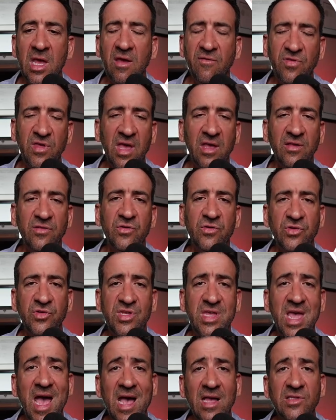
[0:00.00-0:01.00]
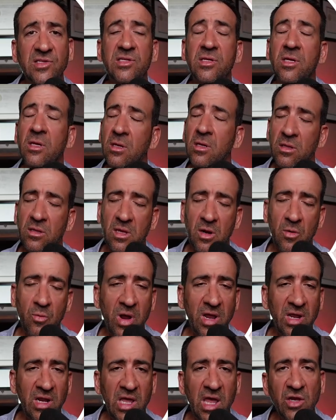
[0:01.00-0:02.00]
If the answer is yes, then
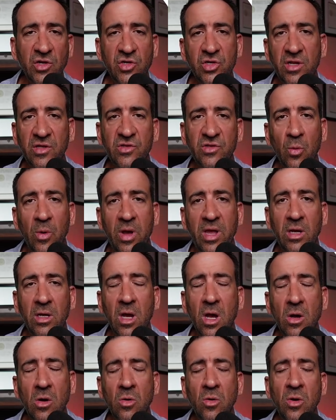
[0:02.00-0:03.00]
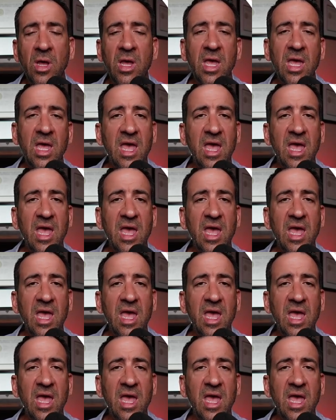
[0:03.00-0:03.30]
radiation is the way to go.